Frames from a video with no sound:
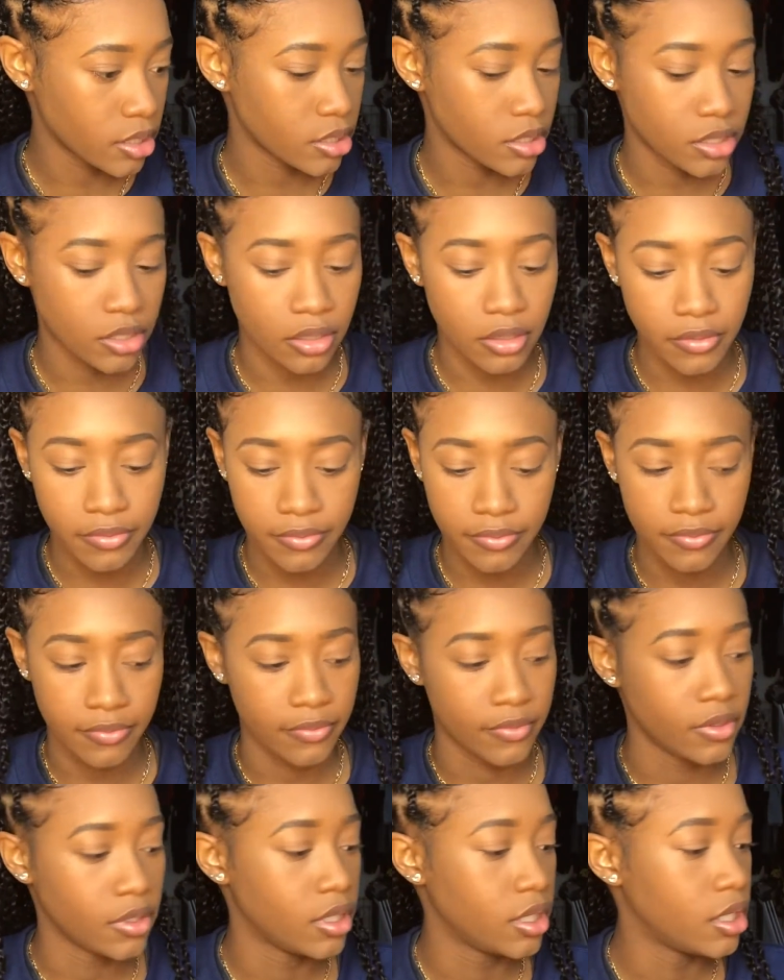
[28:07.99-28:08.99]
stuff,
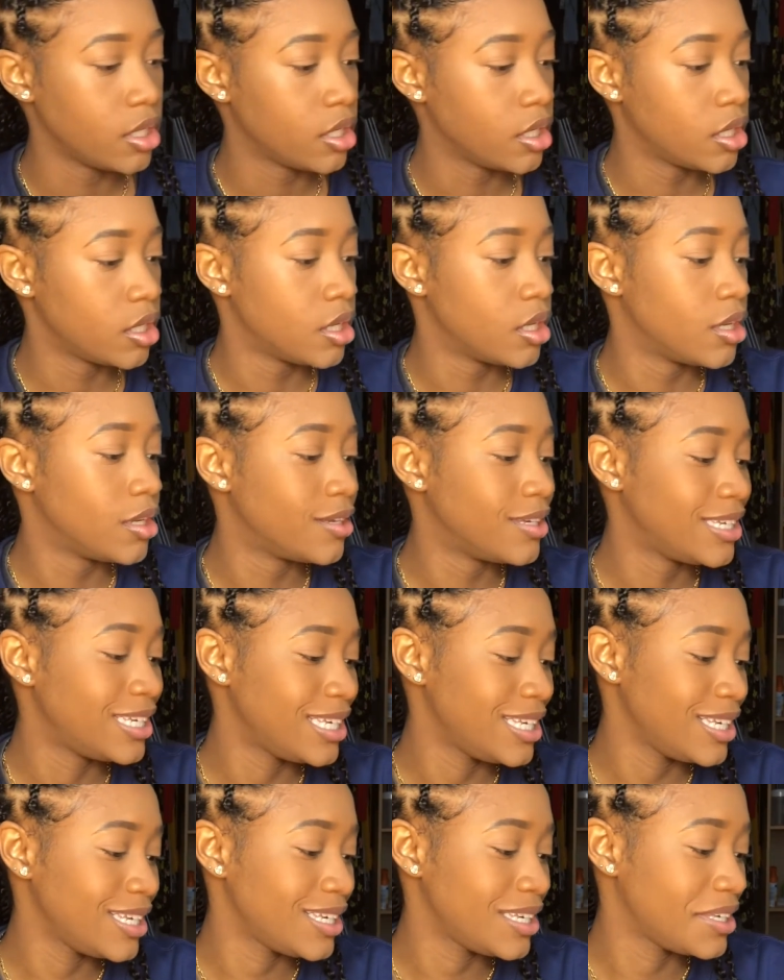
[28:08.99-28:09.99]

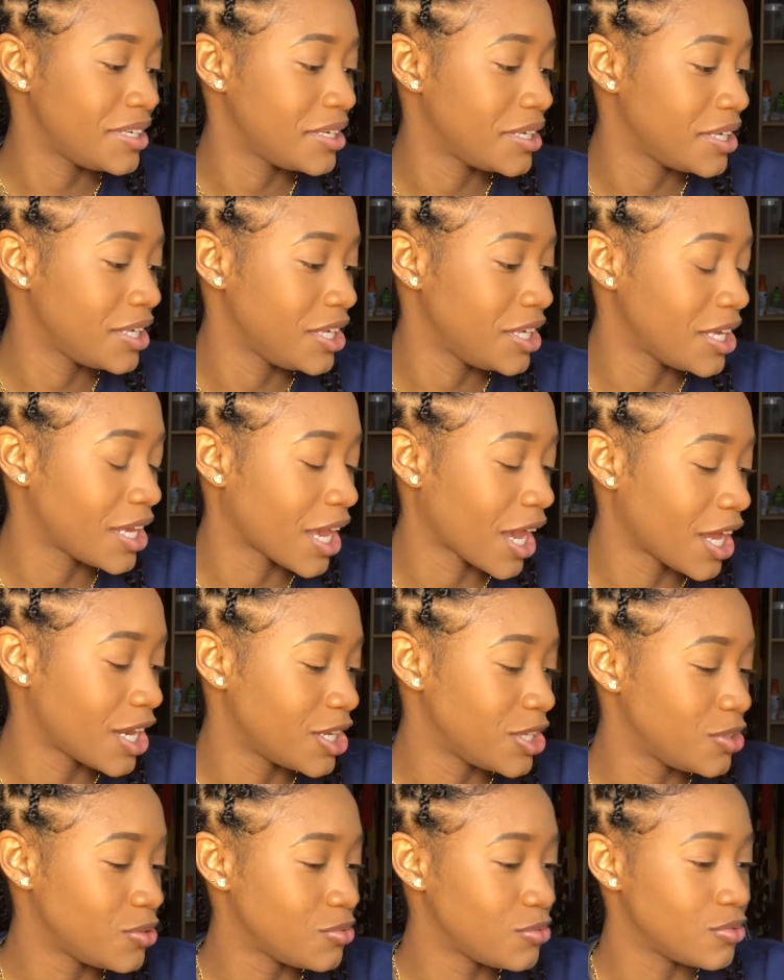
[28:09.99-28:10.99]
you
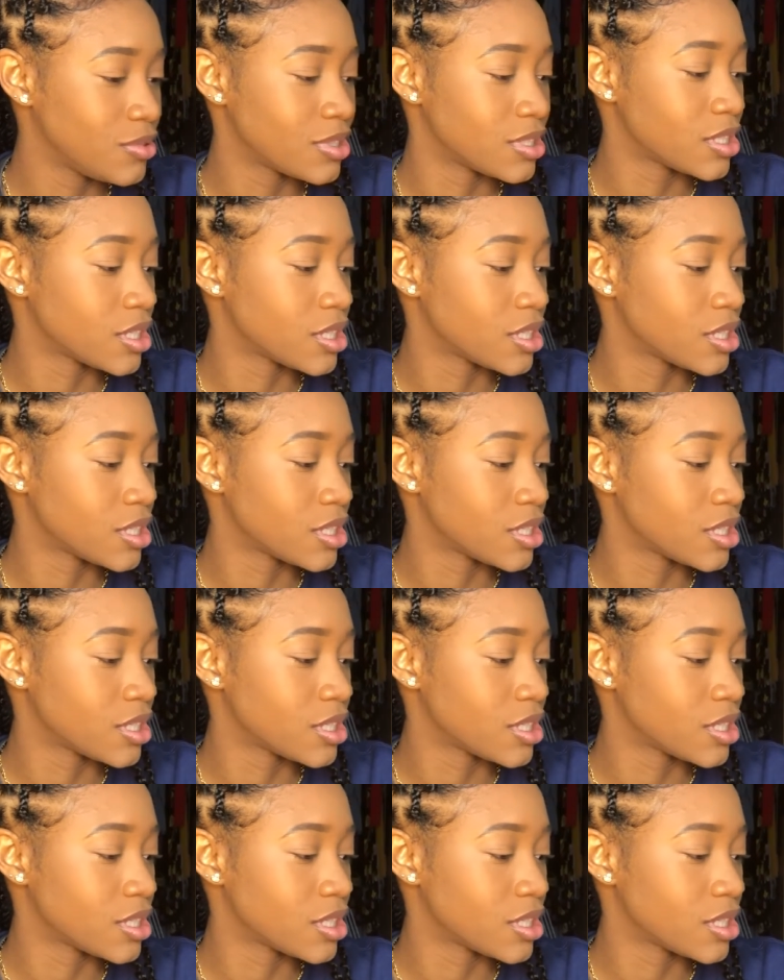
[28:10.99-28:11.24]
can use,